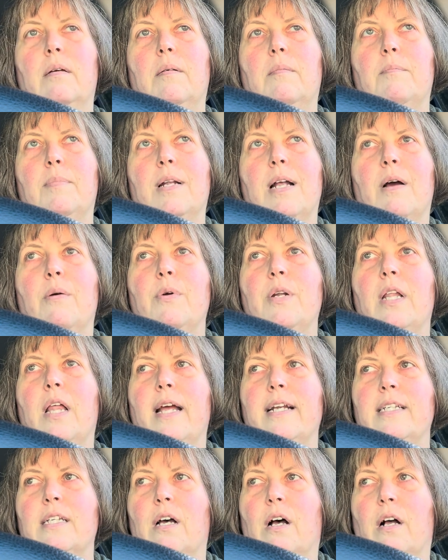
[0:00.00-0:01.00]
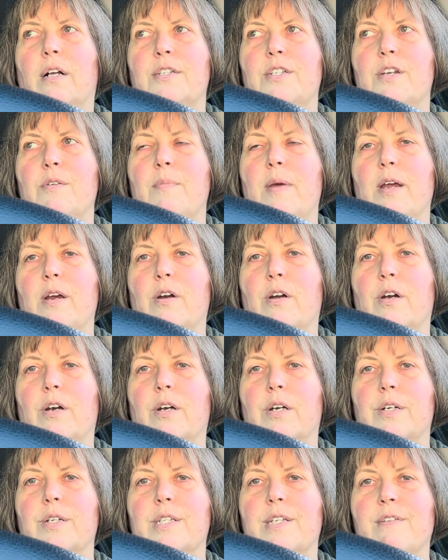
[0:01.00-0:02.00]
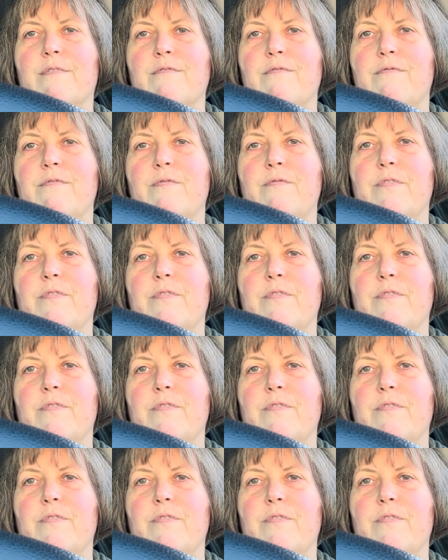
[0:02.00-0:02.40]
I would like to also make her some